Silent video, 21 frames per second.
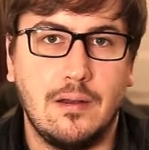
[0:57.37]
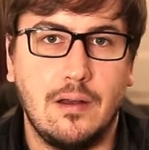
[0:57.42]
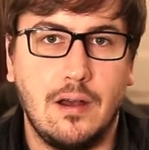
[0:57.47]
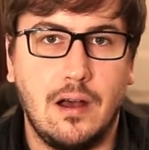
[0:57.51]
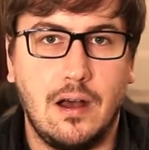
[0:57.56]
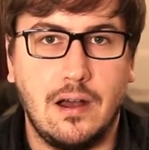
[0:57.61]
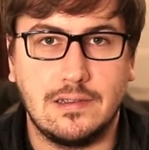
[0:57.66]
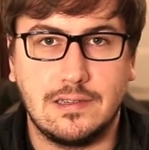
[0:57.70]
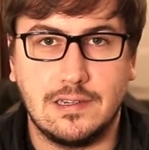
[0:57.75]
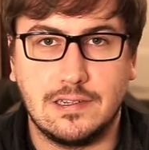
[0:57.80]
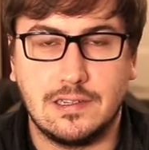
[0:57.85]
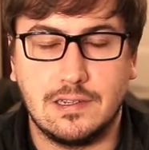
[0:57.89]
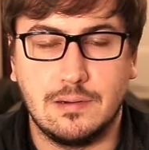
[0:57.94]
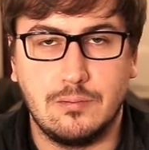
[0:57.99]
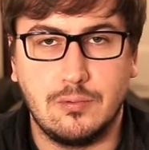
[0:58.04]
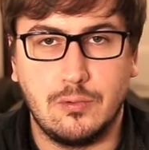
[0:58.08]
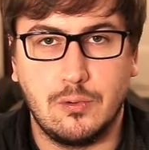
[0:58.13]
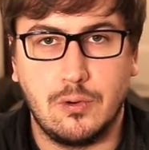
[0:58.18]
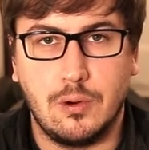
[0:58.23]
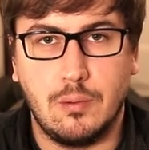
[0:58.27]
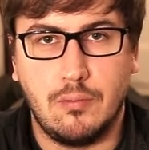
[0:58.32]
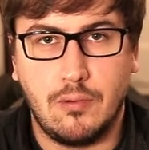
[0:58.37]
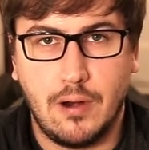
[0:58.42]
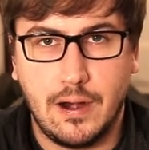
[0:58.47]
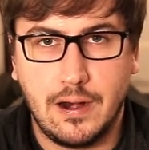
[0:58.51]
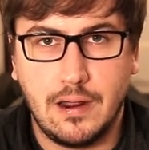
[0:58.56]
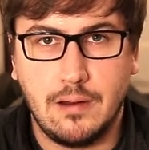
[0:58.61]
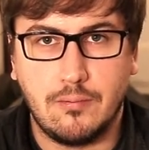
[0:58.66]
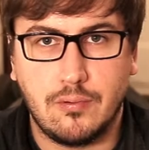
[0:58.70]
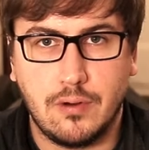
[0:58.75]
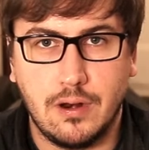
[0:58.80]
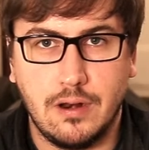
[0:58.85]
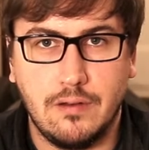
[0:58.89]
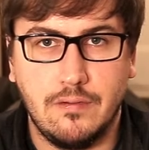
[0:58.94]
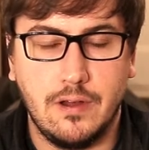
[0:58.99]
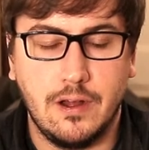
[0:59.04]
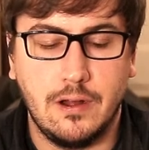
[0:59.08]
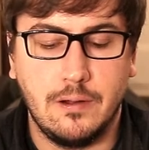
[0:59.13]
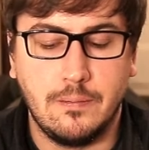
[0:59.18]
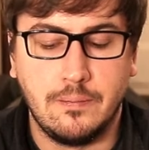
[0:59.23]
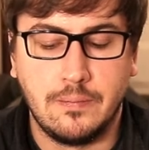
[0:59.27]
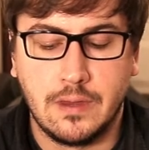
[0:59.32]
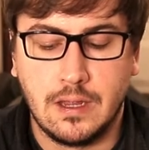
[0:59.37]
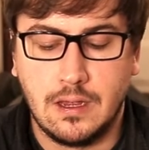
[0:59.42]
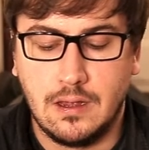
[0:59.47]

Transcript: uh, assistant brewer Brendan Prineville.